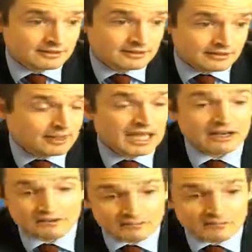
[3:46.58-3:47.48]
the
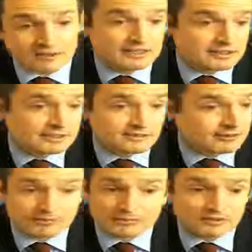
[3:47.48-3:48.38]
battery plants,
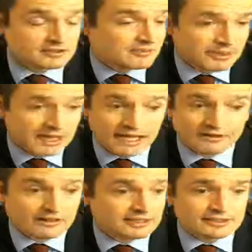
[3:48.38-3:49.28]
they're producing
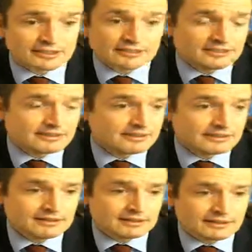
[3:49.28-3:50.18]
batteries, and
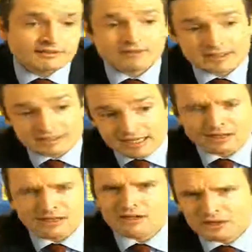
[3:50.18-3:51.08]
they've cut down
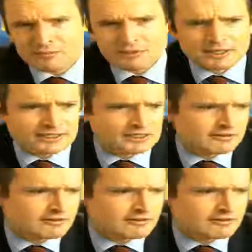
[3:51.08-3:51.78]
on coal production.